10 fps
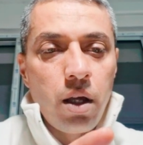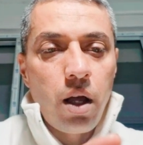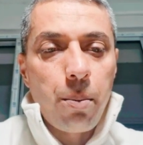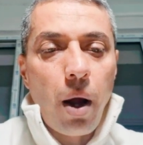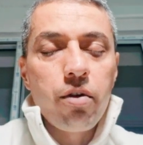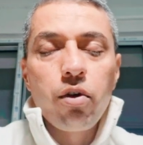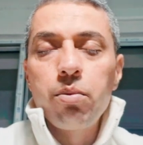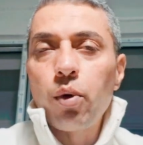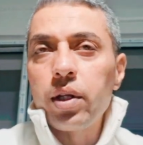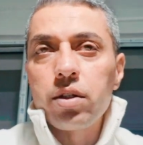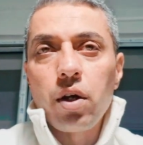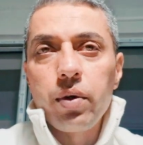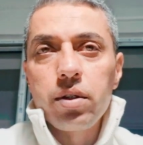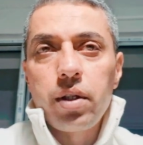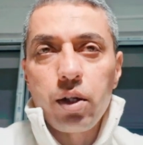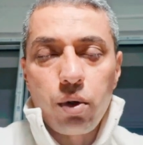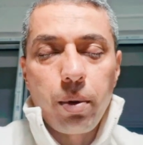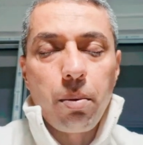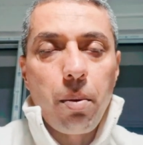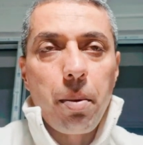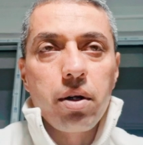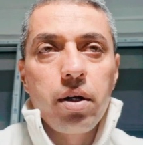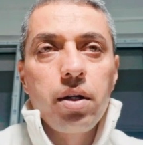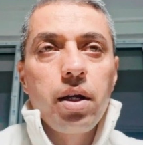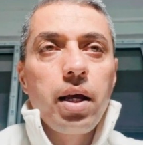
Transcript: Apart from doing service, that's what Brahma Baba did,